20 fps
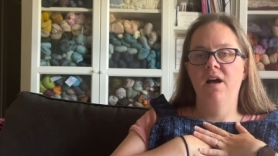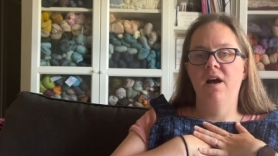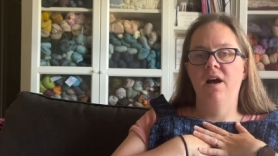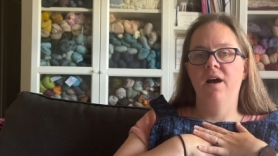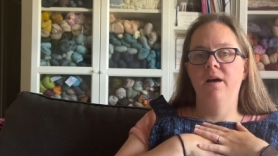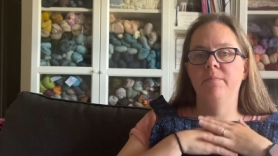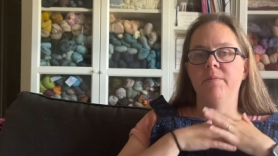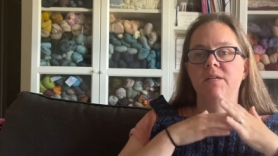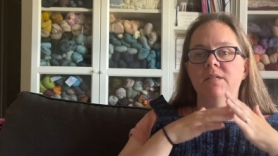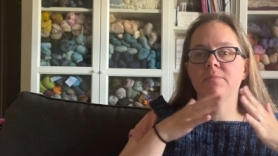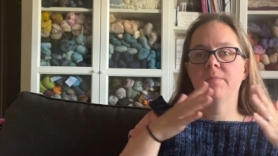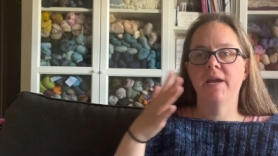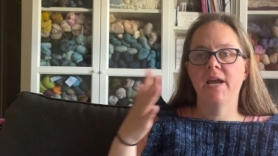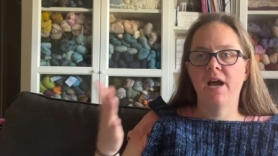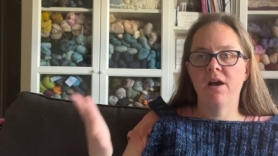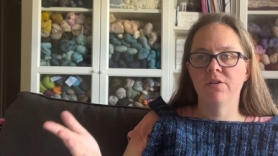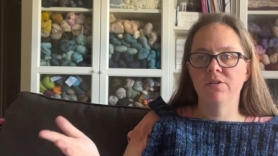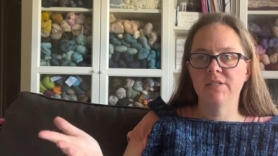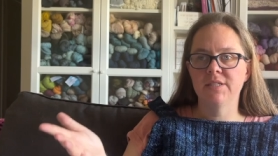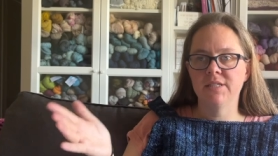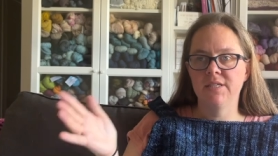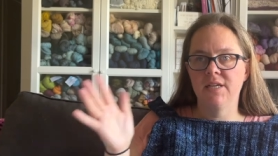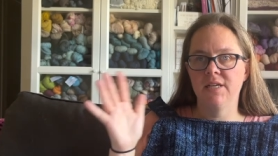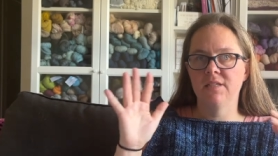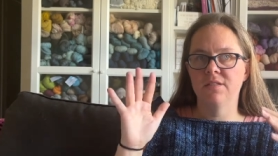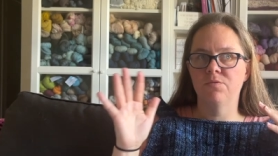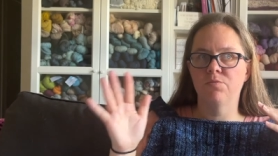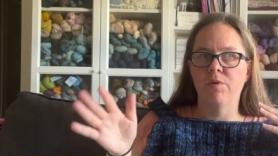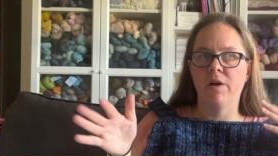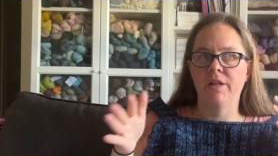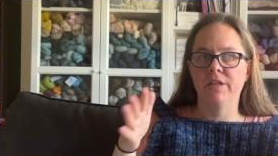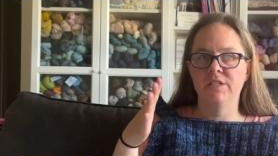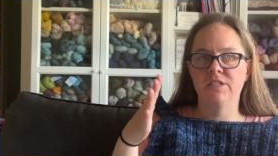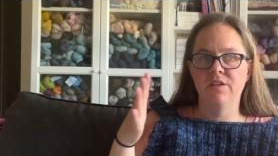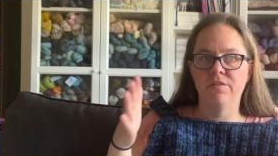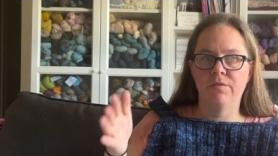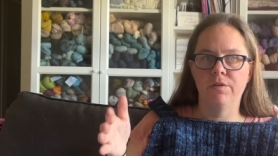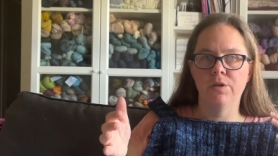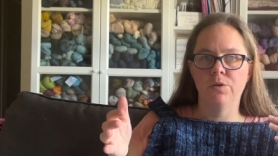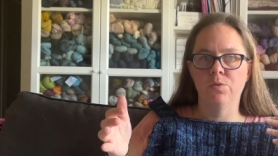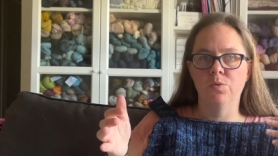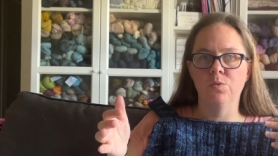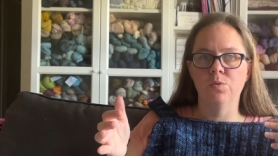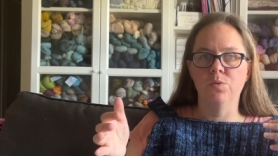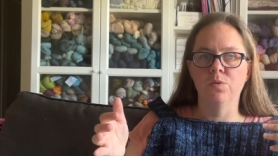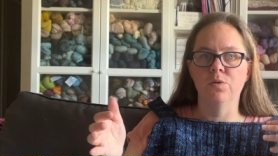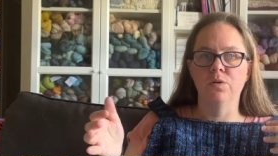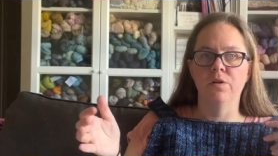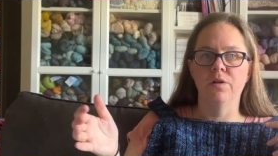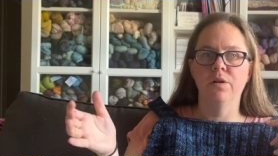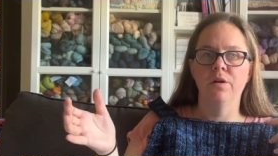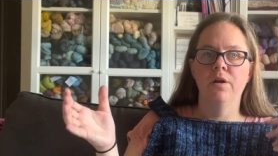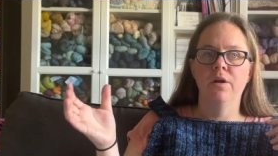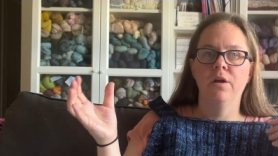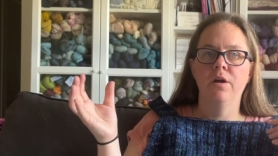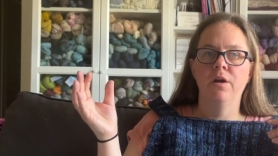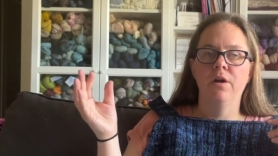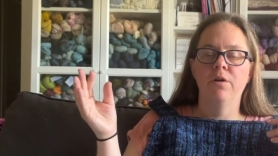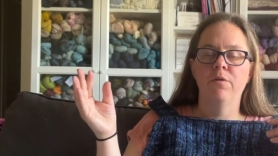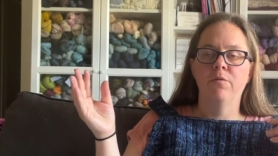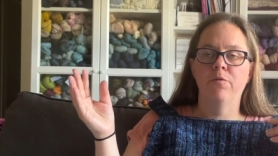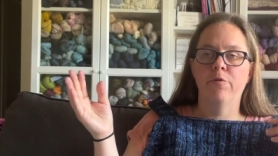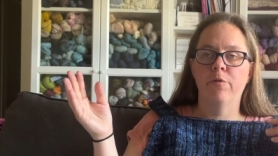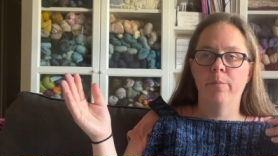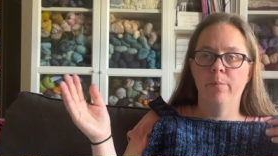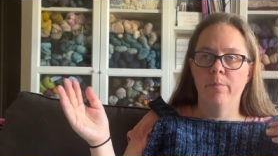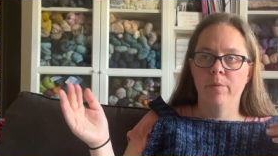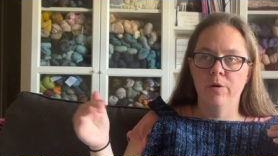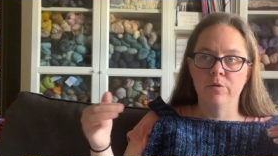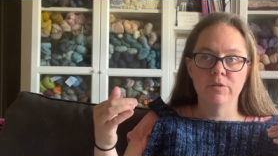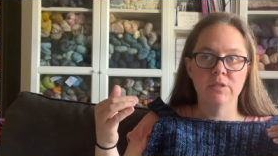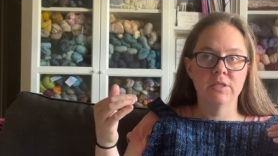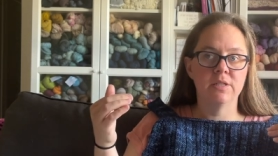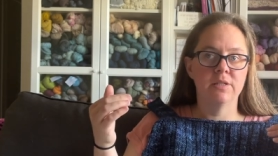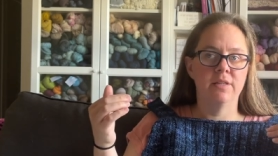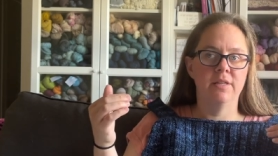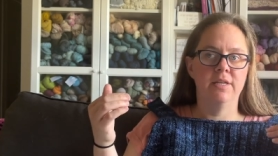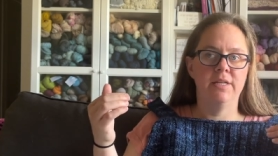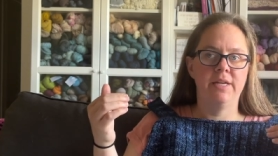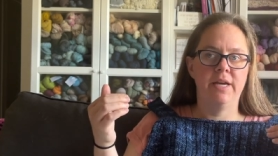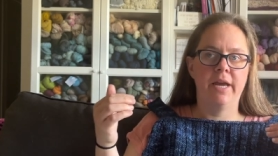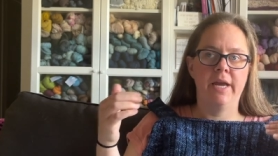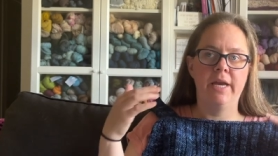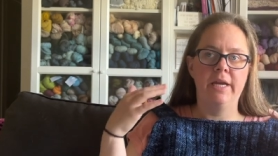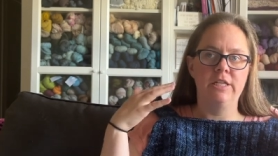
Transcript: um, because my house stays relatively cool for most of the day.